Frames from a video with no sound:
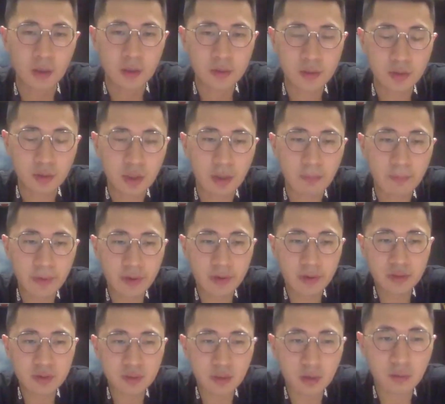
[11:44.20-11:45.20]
So
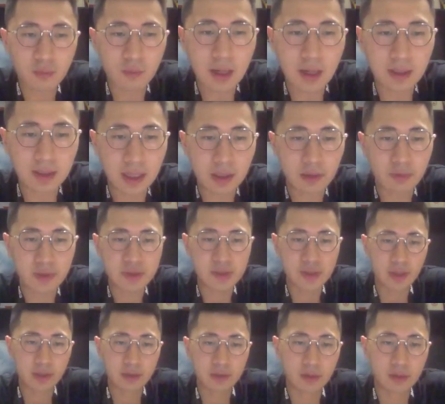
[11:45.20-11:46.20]
comparing to O1, like we
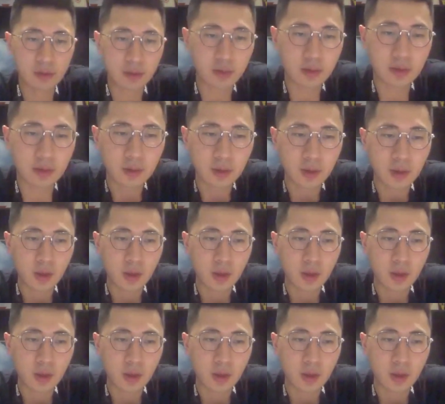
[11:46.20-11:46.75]
said, the